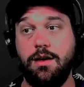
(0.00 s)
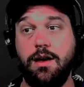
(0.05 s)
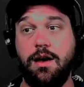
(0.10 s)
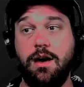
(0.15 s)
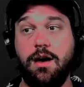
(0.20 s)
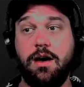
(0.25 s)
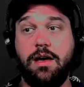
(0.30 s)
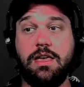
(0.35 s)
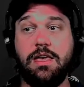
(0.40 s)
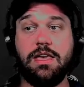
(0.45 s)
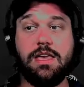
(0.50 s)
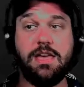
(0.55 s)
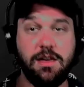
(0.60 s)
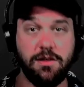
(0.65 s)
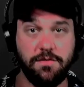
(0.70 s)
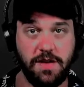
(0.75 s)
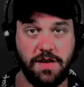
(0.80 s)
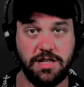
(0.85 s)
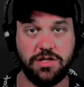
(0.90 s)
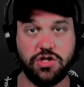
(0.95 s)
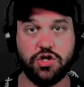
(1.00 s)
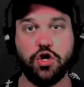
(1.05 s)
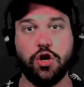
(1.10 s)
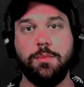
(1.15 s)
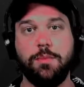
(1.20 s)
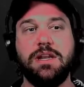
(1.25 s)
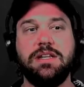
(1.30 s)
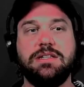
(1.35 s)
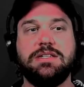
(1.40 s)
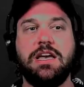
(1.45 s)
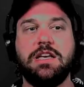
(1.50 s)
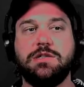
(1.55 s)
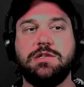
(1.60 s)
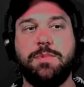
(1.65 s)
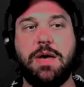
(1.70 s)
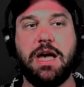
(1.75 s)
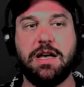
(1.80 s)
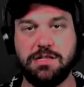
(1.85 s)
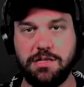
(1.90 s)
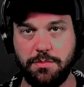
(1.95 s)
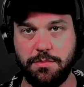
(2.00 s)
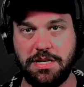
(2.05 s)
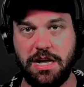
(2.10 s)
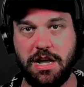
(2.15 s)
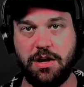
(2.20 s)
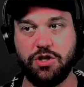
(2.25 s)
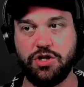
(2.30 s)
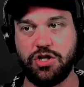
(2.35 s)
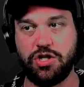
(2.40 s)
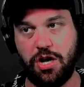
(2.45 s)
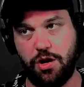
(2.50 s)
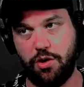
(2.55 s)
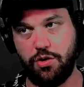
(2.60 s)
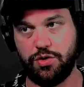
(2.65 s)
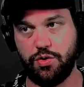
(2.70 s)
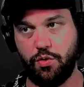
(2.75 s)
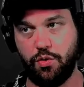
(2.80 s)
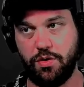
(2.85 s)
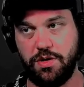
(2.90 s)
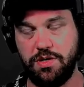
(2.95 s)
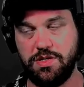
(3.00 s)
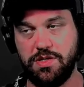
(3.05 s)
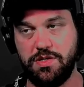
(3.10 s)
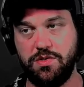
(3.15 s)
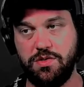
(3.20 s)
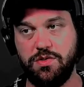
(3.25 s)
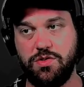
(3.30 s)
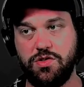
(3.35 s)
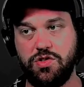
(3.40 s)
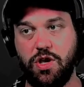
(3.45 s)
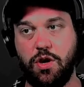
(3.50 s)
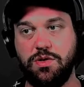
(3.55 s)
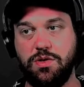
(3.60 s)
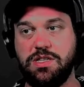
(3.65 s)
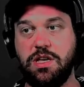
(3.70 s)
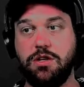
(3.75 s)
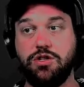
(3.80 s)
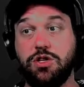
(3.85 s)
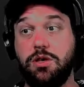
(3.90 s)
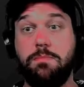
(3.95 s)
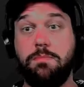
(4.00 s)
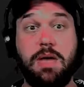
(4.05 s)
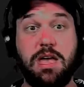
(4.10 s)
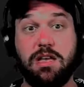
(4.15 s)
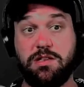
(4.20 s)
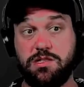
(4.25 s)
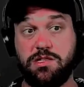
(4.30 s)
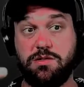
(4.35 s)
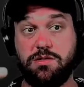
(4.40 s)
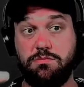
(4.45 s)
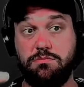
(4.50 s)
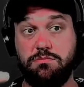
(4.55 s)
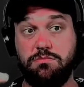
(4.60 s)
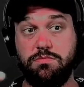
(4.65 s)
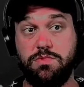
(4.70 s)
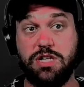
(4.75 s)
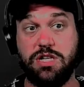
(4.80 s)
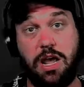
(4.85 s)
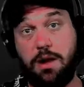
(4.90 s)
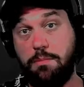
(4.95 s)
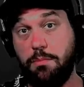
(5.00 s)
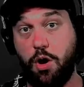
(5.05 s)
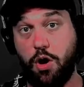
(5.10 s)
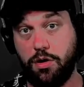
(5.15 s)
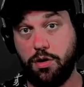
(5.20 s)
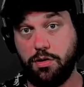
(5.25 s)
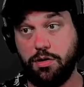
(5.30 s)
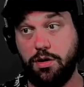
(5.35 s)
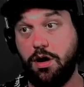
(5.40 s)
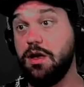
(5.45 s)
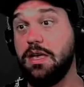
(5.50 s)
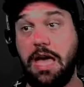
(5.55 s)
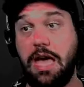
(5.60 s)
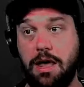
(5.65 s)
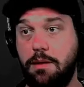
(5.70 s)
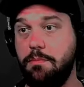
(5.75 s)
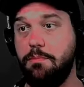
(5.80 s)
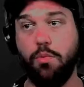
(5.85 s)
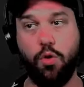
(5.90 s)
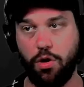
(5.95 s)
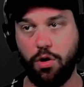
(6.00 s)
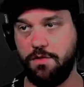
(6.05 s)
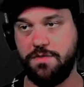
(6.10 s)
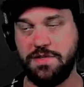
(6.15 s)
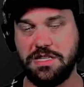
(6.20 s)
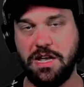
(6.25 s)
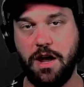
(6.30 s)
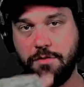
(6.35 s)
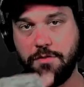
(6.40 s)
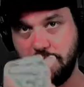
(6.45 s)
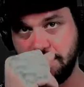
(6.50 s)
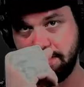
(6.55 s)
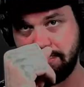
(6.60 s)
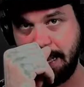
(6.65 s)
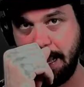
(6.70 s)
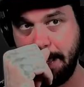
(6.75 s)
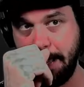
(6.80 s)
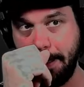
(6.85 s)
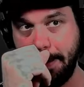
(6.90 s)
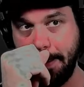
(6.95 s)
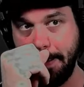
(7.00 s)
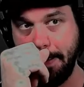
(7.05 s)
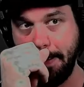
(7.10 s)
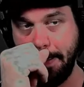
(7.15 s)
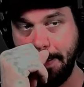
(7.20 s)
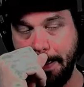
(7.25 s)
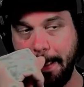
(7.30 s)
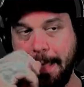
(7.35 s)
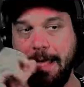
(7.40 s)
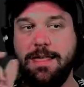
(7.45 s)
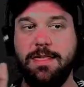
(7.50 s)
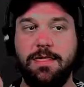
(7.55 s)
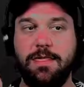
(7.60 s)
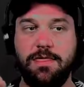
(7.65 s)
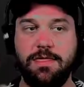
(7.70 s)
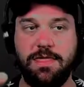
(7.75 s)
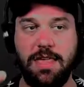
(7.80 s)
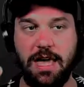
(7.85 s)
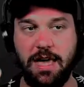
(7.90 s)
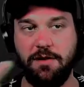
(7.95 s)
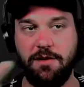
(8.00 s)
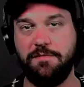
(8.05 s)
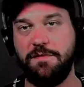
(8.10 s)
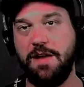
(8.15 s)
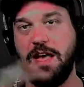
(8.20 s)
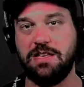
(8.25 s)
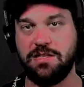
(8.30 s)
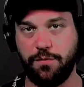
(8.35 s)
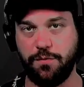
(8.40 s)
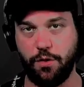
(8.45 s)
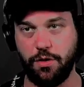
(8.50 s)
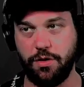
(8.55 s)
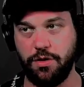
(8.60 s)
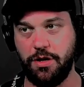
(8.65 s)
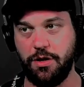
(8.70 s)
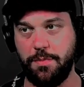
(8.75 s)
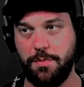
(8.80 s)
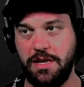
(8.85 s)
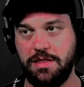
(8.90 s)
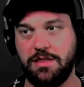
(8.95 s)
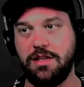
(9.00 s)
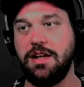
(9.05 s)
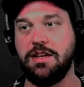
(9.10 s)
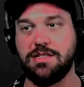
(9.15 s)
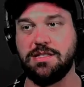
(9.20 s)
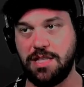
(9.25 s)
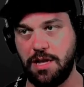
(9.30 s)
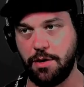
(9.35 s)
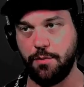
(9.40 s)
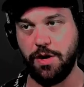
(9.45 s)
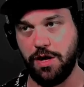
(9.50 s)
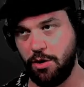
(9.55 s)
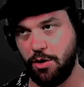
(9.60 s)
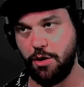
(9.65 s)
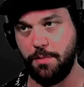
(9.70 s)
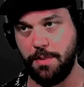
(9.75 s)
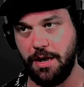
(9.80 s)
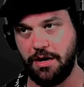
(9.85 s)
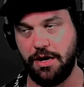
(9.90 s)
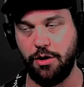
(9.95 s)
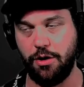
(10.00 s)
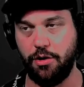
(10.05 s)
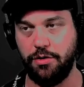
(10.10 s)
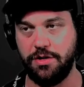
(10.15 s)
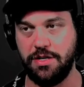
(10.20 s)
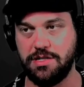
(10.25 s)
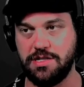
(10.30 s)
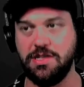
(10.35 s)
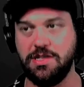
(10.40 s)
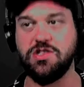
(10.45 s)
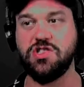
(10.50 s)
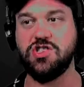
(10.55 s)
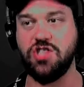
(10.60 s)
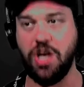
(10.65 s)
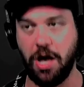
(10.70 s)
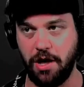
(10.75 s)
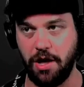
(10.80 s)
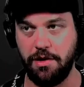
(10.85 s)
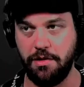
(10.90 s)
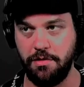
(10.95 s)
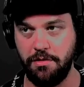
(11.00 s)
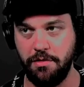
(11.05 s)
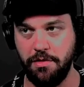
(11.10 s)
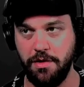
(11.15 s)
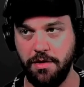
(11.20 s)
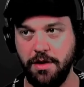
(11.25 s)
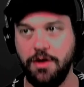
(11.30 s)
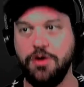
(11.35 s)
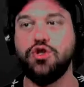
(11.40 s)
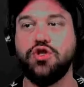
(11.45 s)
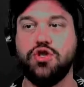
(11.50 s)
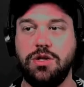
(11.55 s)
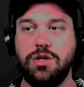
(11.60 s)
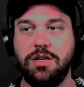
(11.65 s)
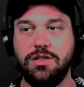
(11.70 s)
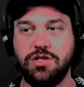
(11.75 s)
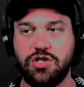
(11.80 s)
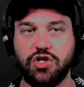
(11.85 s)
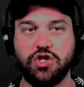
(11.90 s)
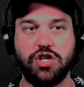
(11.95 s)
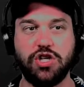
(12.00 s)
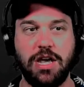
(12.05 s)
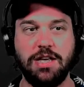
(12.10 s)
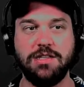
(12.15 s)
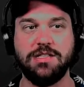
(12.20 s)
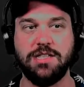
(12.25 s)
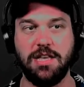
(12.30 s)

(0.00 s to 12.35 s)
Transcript: He invades Germany, takes back some Danish territories, so essentially makes Denmark, again, more of a sovereign state. Then fast forward a little bit, the next thing we hear about Harold is his son is chasing